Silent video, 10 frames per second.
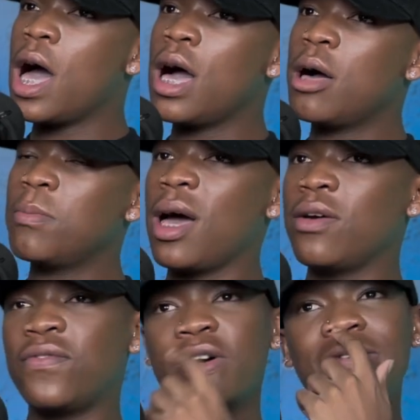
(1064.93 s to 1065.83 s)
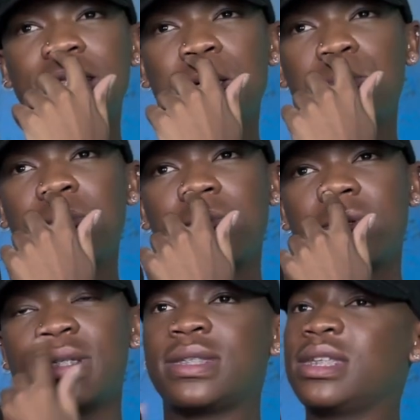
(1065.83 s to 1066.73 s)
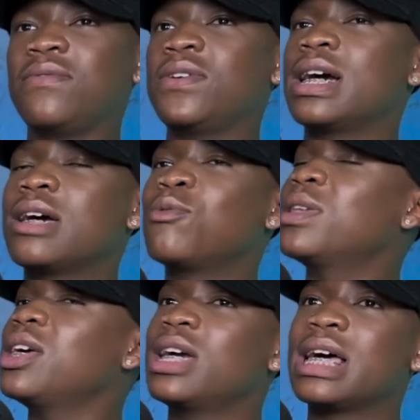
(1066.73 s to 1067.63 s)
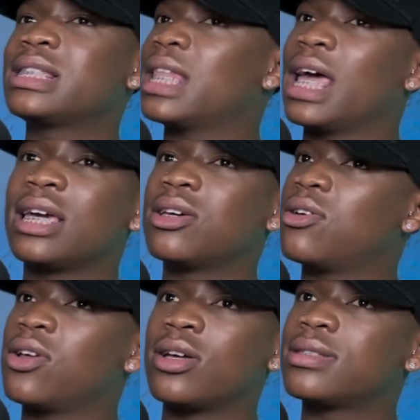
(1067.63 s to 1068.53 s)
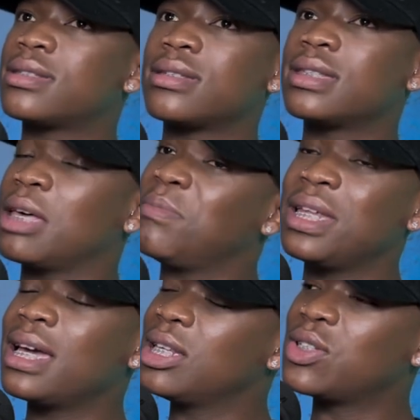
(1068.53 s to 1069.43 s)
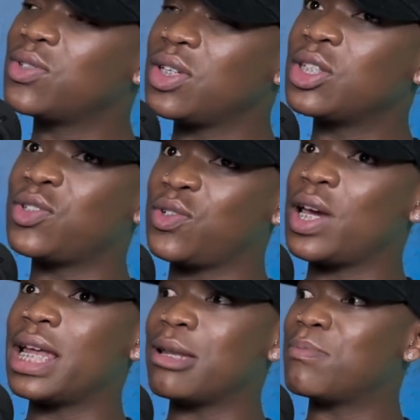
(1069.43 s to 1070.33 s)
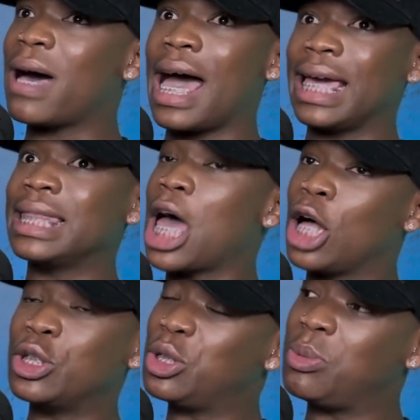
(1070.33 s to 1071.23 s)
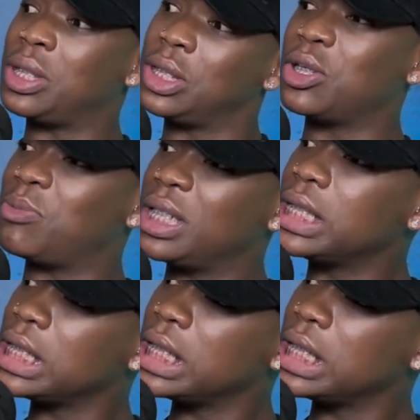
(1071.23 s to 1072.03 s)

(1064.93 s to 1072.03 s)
I forever tell people this: if you guys, whether you guys like it or not, the media industry is ruined by the LGBT community.